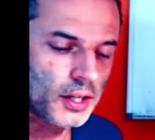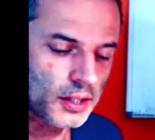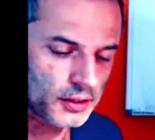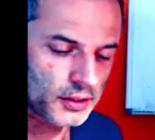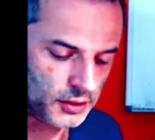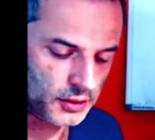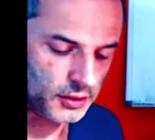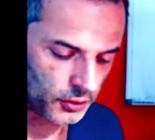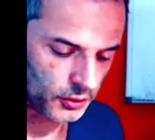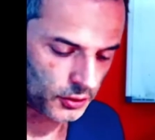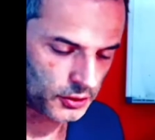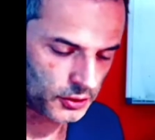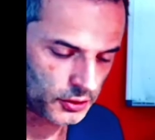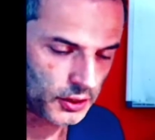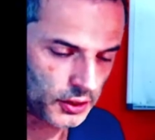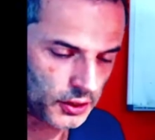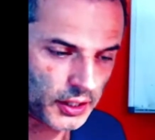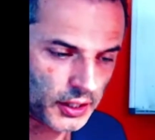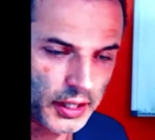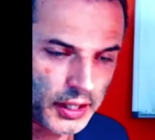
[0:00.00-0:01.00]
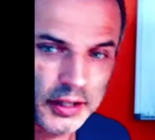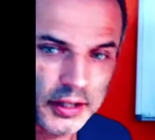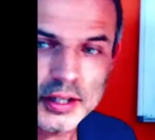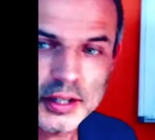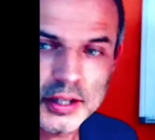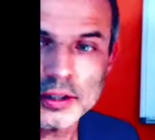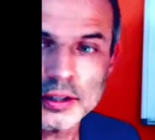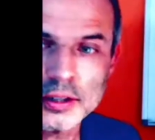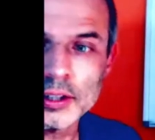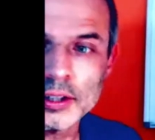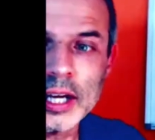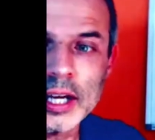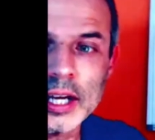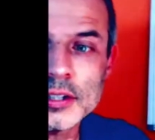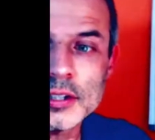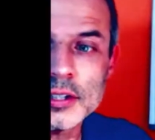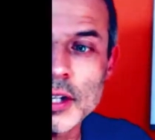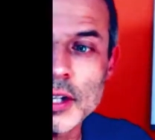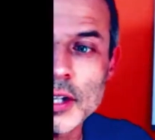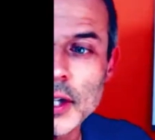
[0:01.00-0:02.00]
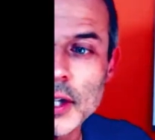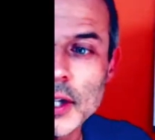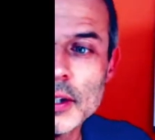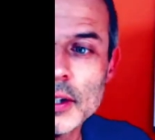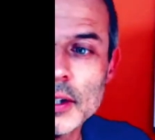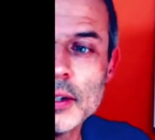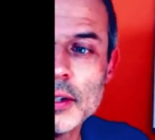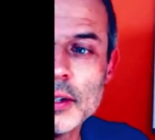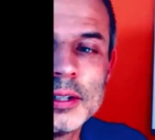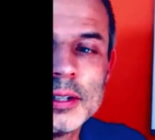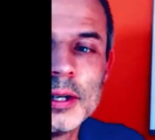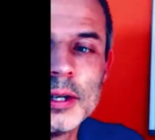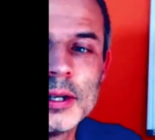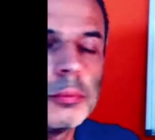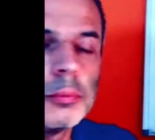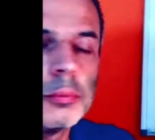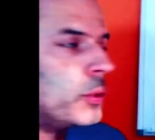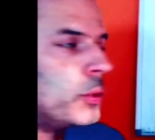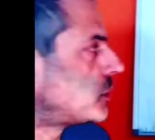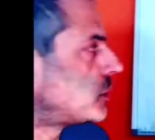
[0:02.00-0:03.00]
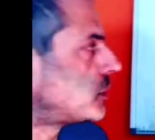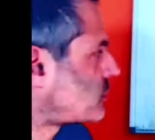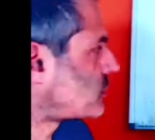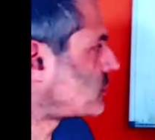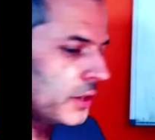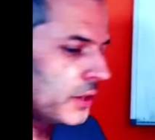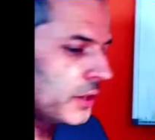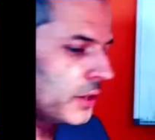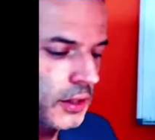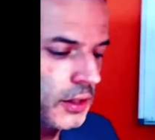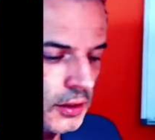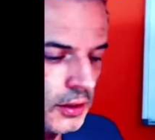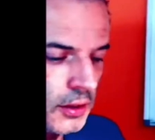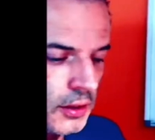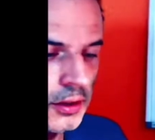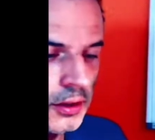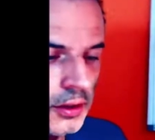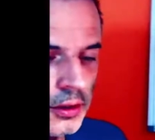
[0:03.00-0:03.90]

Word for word: is the oxide layer then gets thicker because the